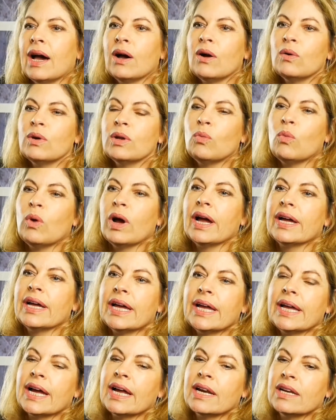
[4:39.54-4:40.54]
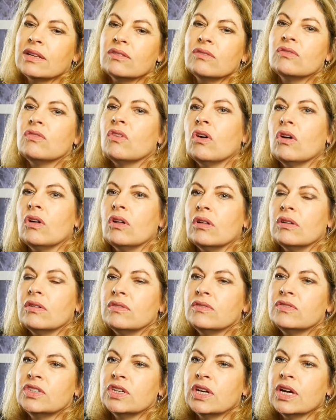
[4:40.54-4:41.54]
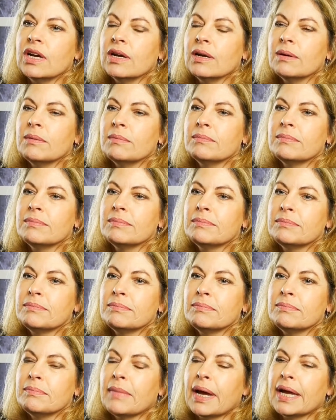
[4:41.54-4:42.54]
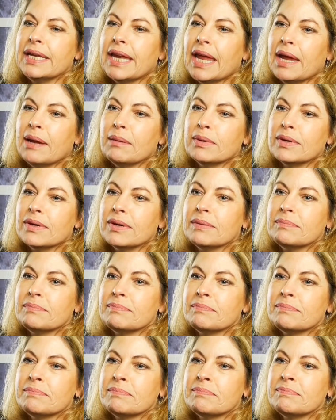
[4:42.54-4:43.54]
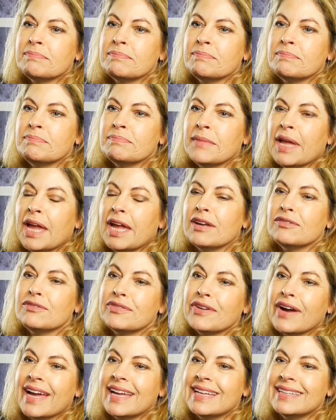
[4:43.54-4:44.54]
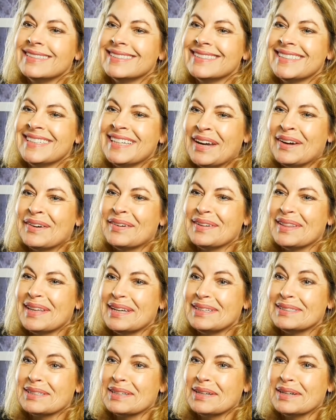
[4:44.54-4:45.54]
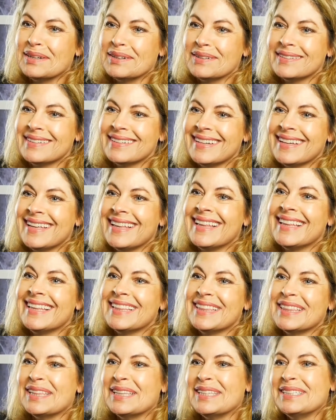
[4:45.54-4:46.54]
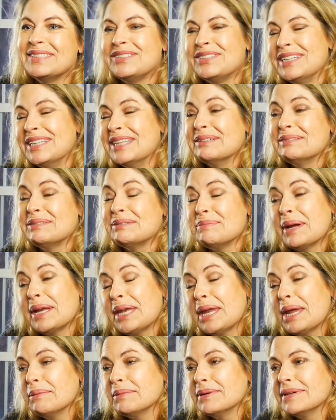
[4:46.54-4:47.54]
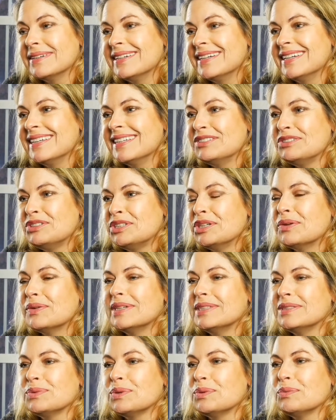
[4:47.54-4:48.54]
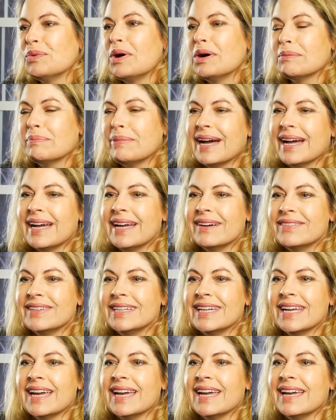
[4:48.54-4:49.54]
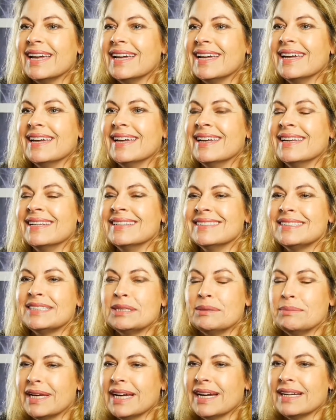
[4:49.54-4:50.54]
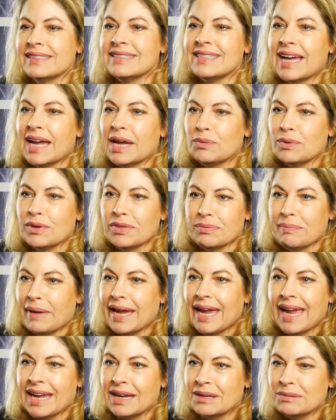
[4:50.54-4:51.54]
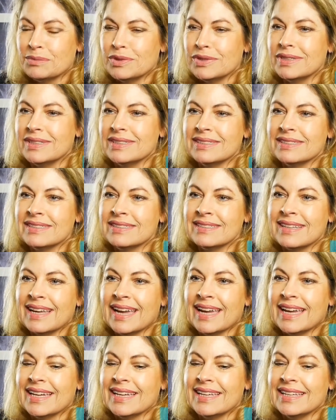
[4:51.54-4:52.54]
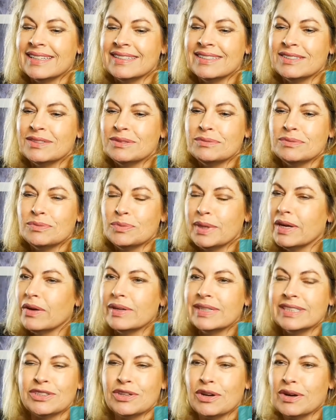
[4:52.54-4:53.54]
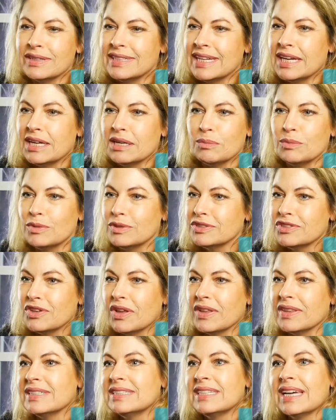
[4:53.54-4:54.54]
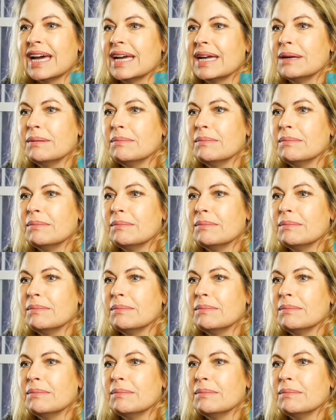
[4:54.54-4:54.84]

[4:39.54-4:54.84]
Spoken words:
How and why I got involved, my neighbor and friend, Carol Lesko, she lives in my neighborhood, and she always would walk by every day and see me outside with my animals, and we always talked to animals all the